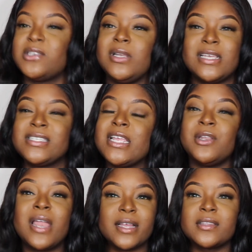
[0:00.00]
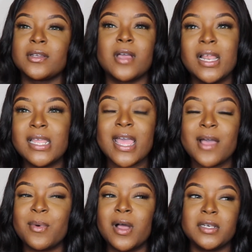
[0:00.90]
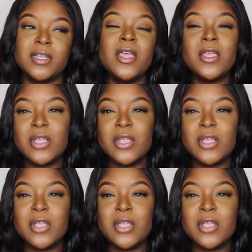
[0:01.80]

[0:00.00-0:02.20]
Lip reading: So let's say you like the curly hair one,